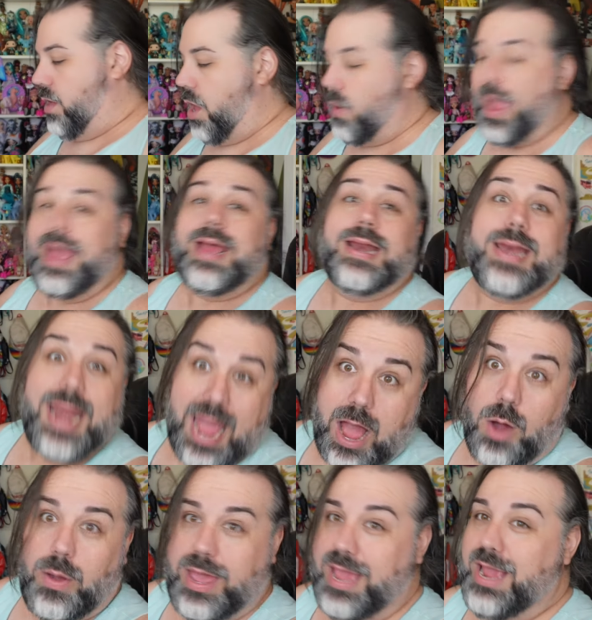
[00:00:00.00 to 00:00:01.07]
Okay,
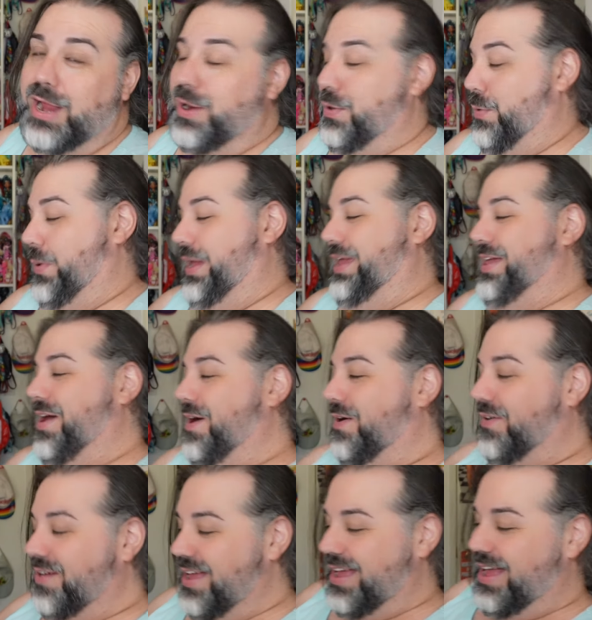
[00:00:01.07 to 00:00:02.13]
now here we go.